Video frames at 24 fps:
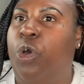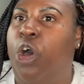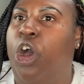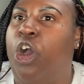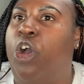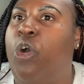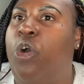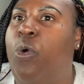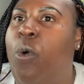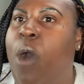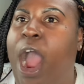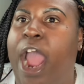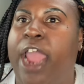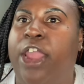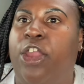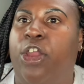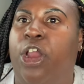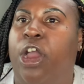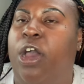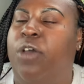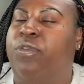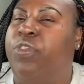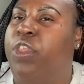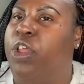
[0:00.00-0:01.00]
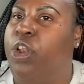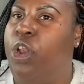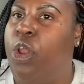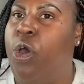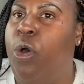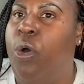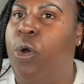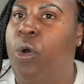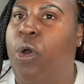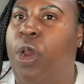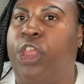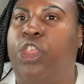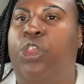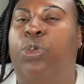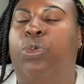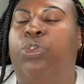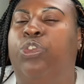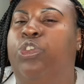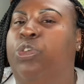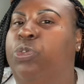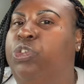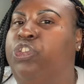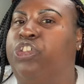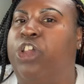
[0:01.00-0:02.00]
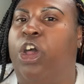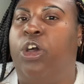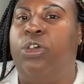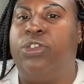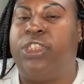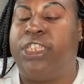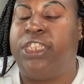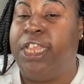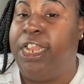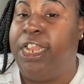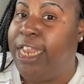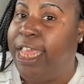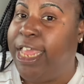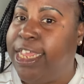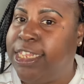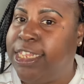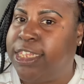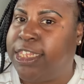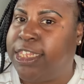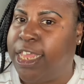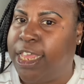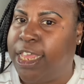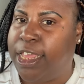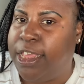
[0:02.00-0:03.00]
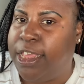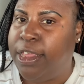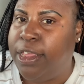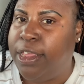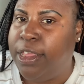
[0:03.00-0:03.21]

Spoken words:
acquire of the Lord. You chose to listen